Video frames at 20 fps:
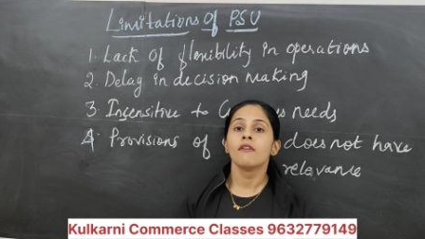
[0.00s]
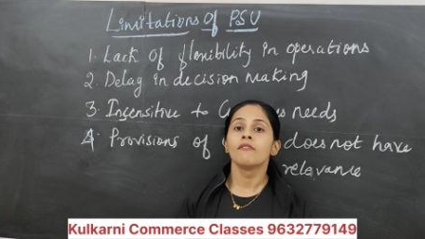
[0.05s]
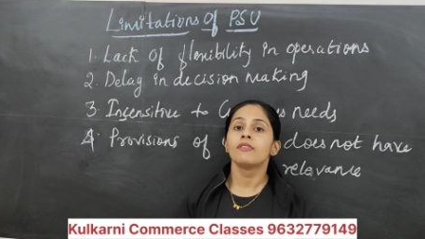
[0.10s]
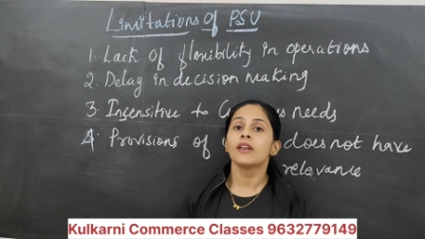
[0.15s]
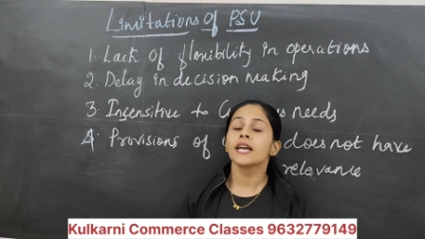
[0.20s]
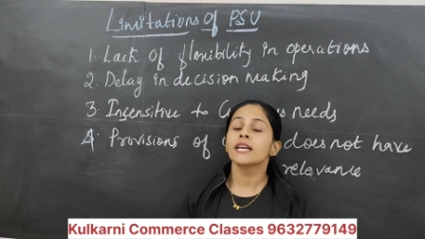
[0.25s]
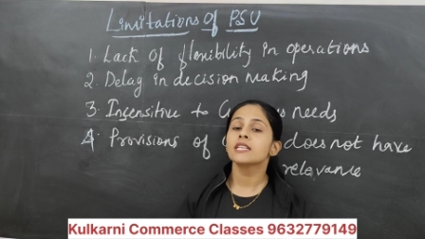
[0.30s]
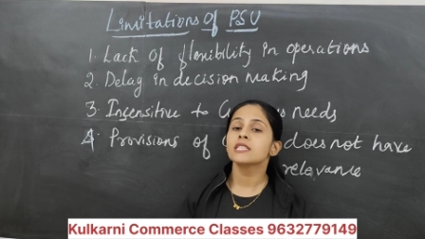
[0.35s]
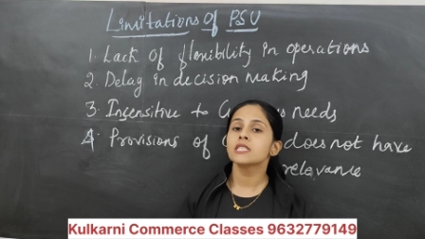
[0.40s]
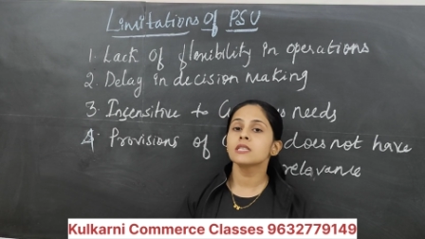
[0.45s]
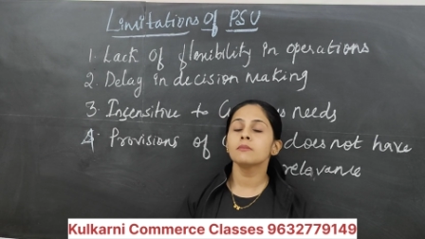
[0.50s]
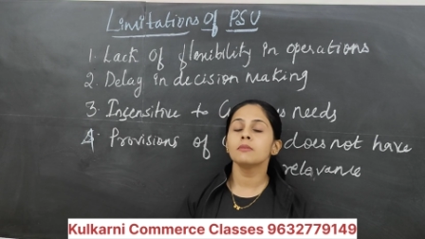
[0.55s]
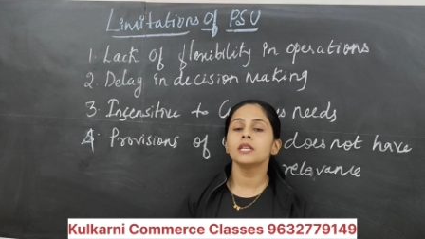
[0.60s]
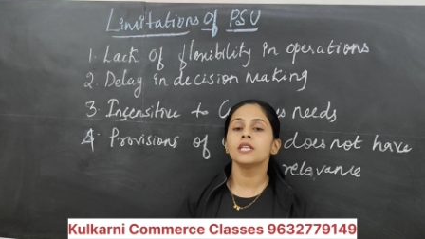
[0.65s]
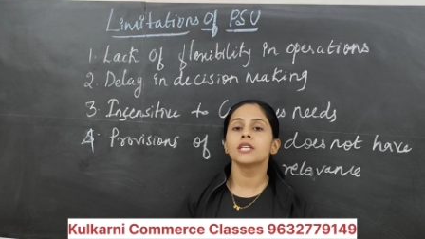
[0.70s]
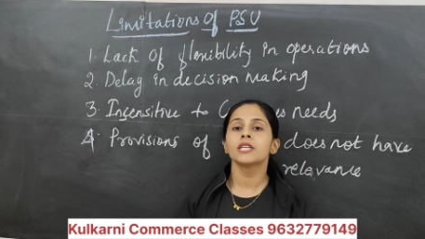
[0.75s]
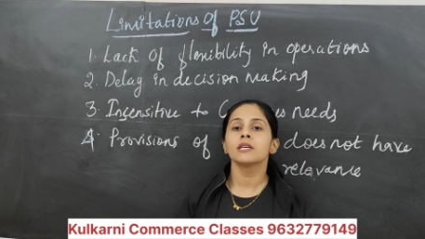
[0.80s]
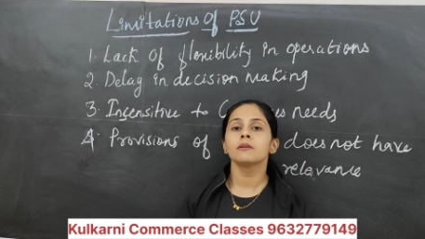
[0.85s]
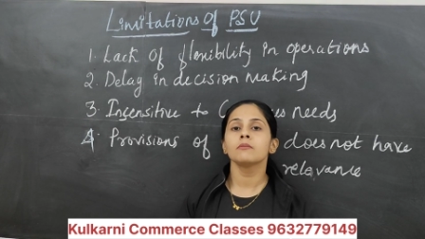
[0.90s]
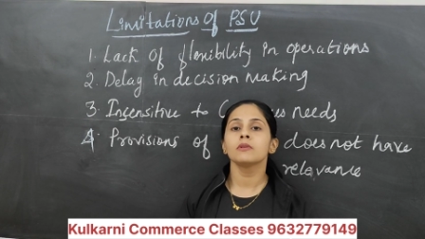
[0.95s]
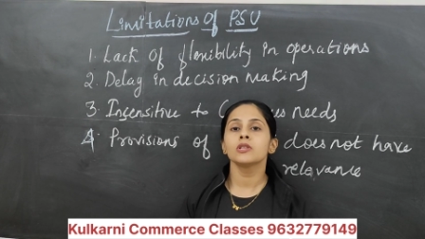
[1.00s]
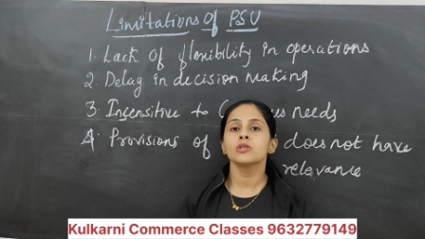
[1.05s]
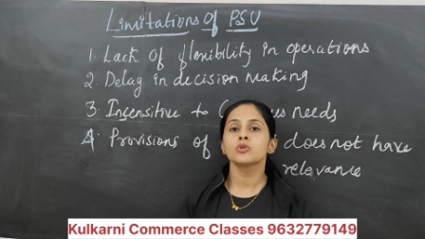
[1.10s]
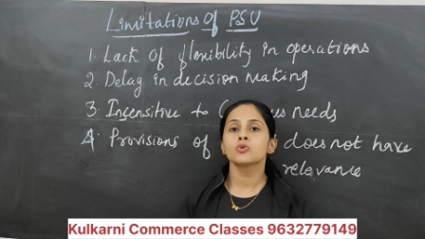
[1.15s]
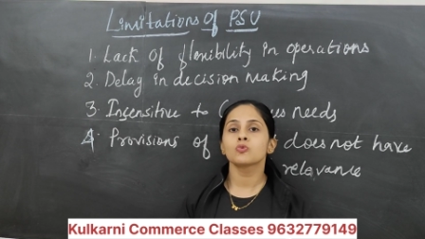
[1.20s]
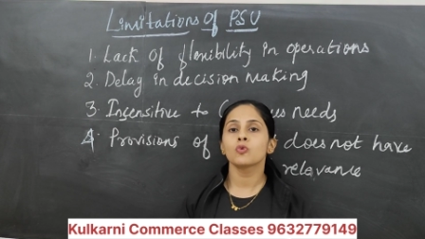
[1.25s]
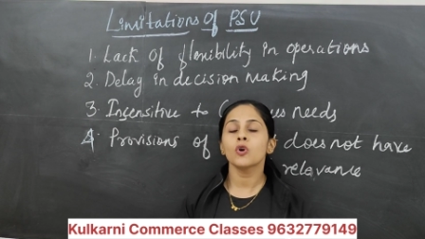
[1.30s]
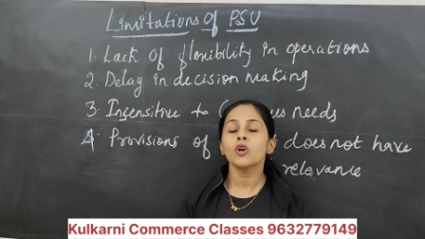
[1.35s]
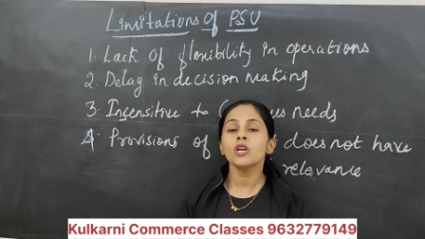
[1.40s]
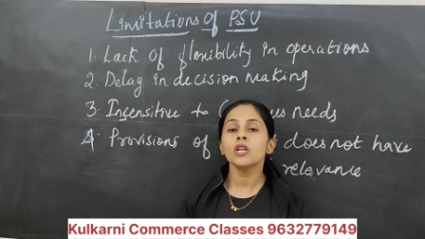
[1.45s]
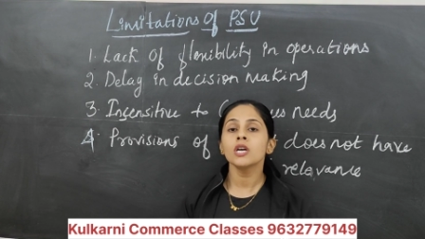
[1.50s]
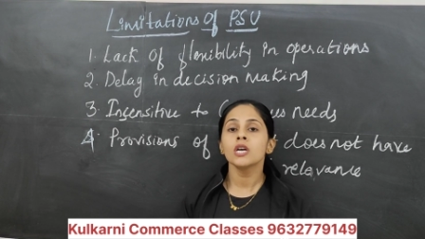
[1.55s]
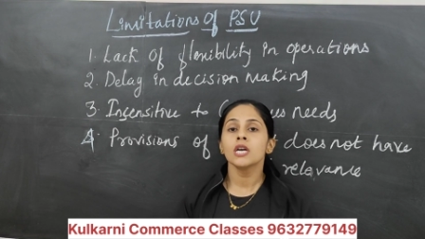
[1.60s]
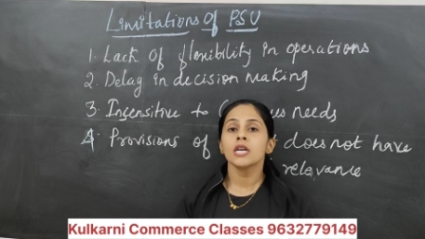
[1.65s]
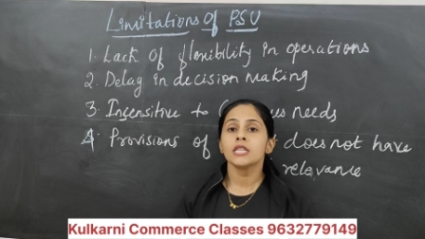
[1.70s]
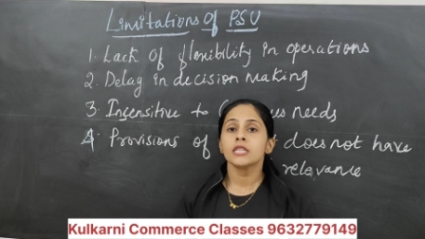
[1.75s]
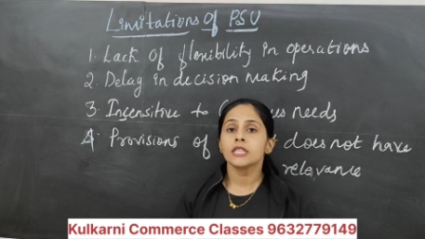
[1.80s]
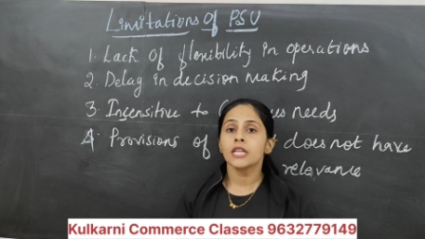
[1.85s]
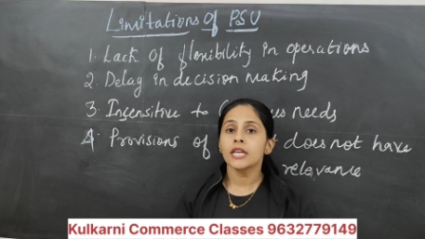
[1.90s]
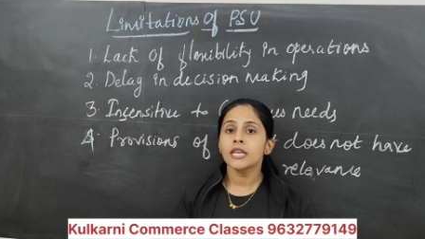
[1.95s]
Flexibility means what?
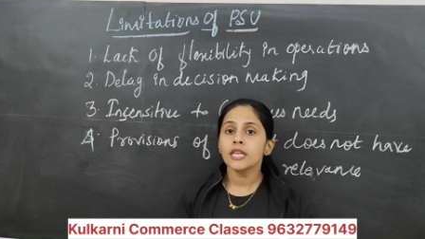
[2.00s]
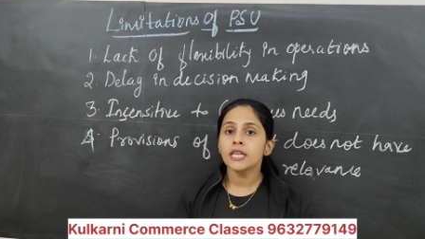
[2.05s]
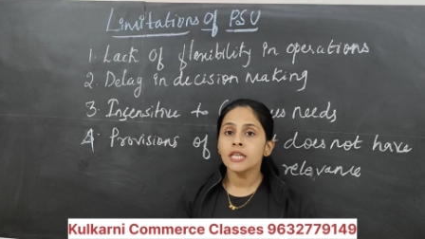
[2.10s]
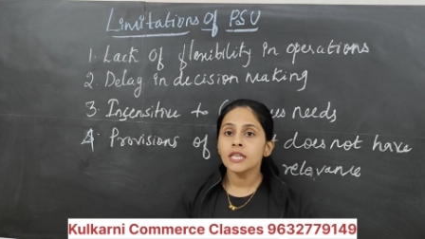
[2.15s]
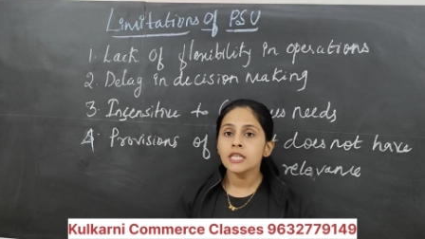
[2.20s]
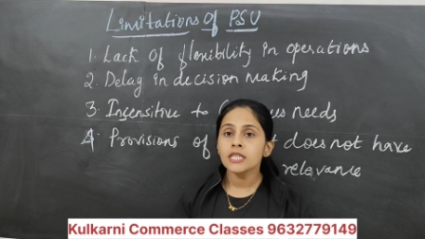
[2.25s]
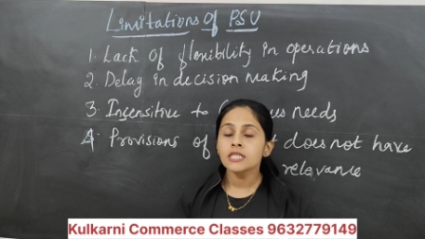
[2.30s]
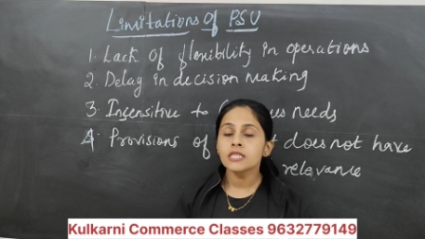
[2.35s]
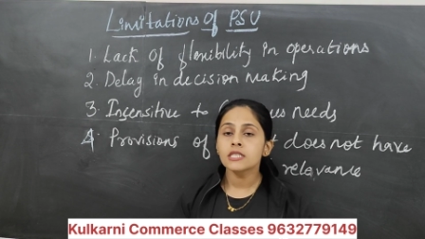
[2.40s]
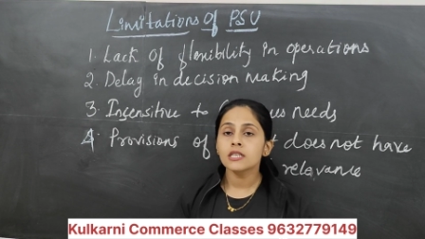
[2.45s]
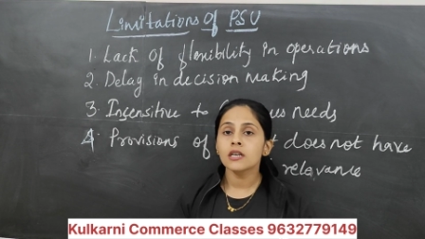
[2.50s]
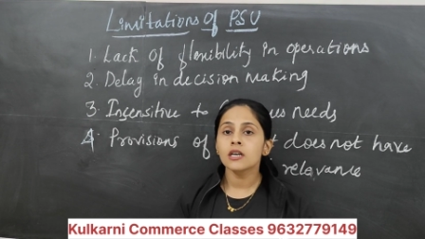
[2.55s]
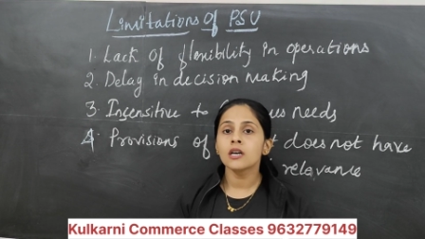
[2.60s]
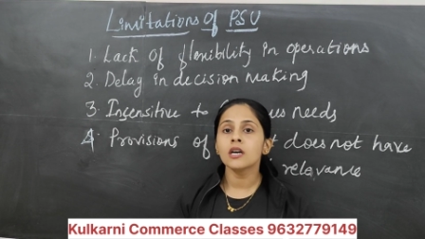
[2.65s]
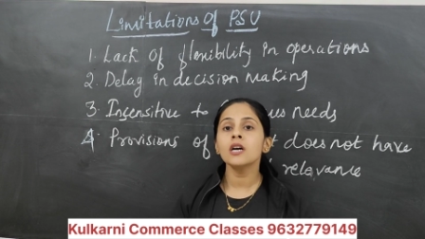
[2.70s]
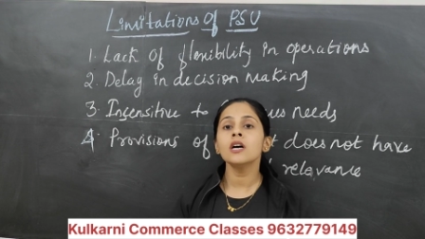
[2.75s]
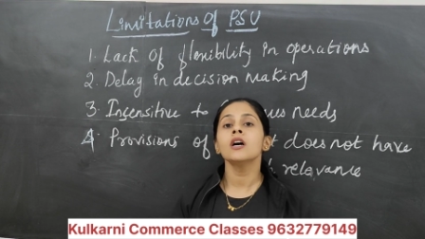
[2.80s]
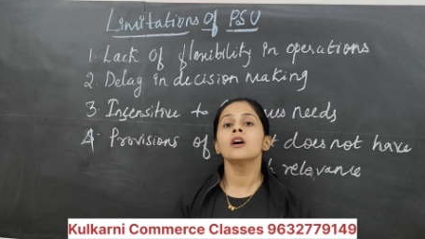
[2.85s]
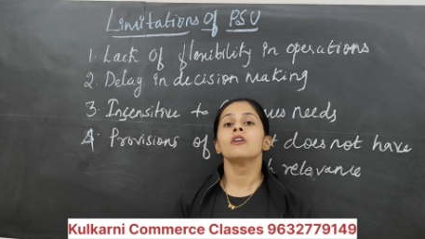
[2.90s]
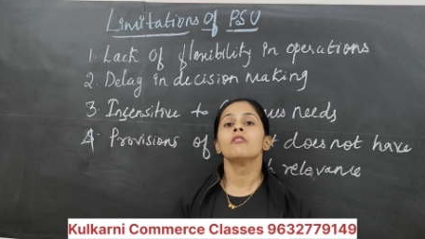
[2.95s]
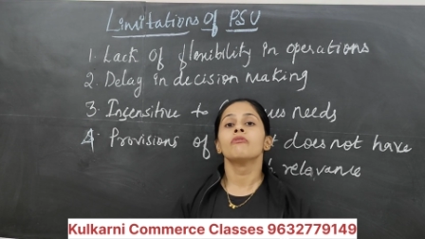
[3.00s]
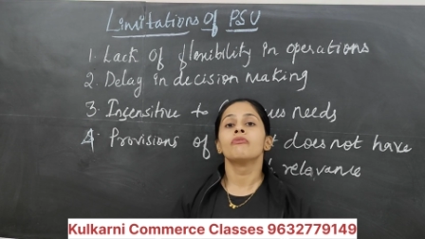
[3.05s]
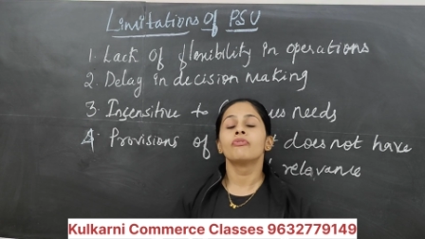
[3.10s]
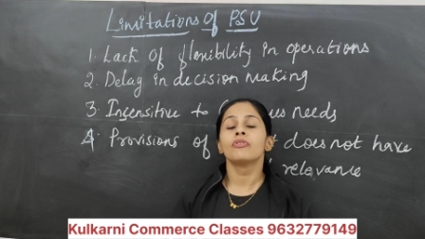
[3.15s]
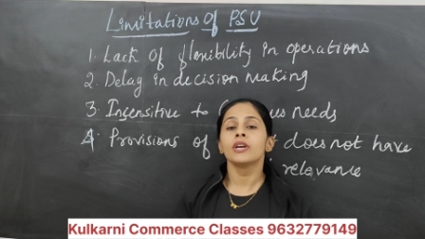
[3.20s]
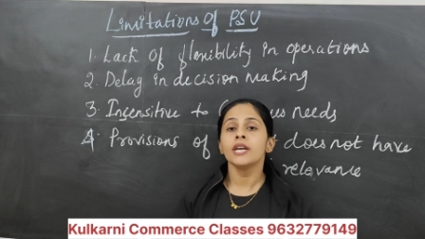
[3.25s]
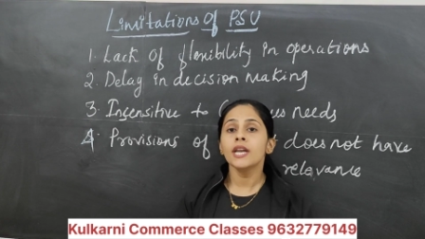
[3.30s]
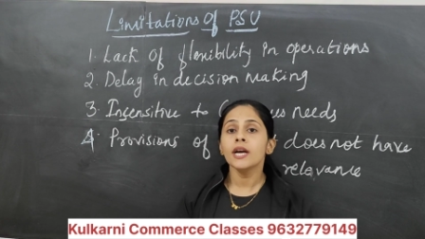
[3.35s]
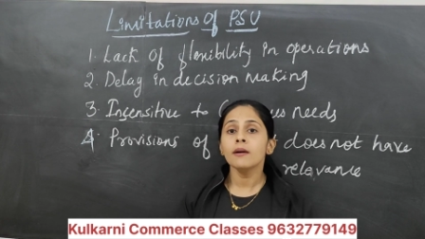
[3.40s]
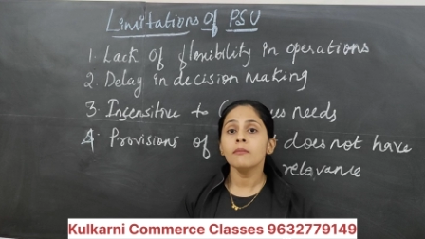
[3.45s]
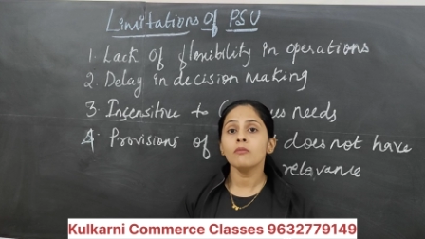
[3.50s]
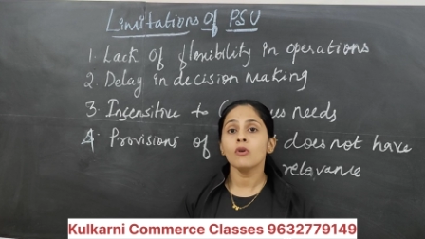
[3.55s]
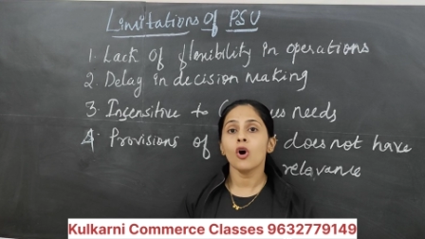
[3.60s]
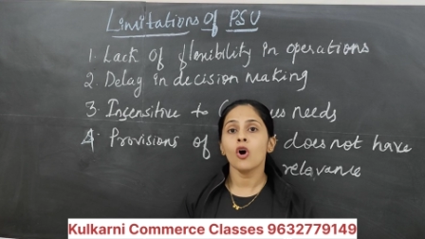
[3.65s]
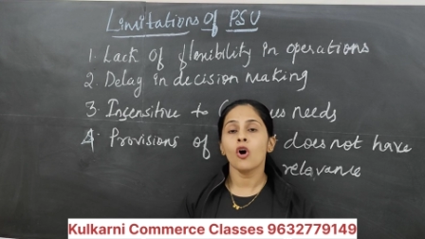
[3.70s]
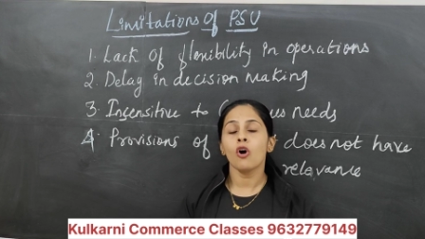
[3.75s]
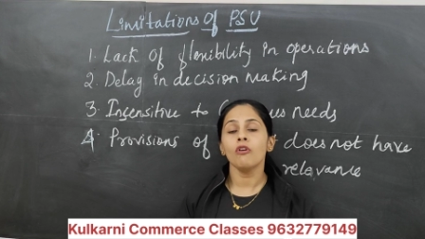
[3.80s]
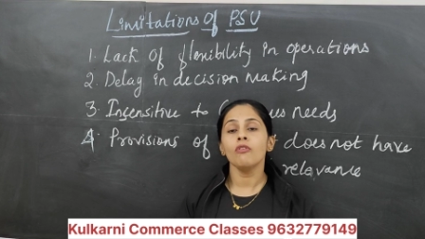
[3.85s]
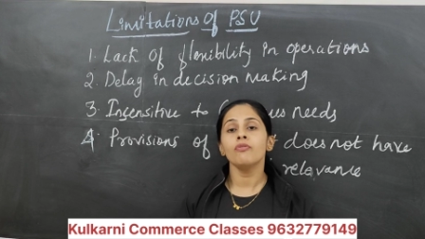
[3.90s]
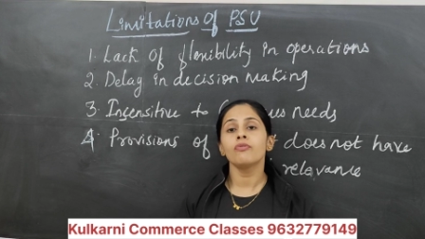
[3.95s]
There is a freedom
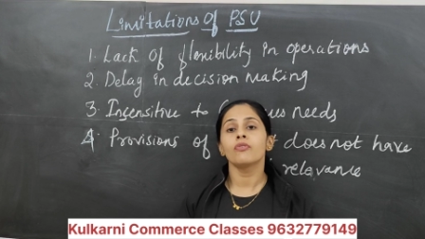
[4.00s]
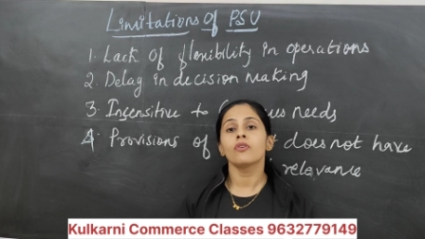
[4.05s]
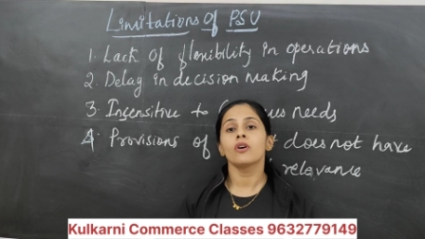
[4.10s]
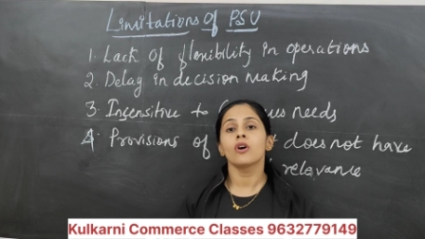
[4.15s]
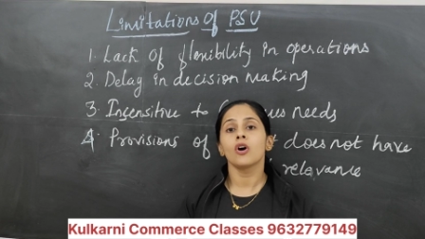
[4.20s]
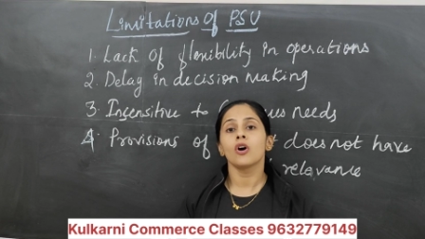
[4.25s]
of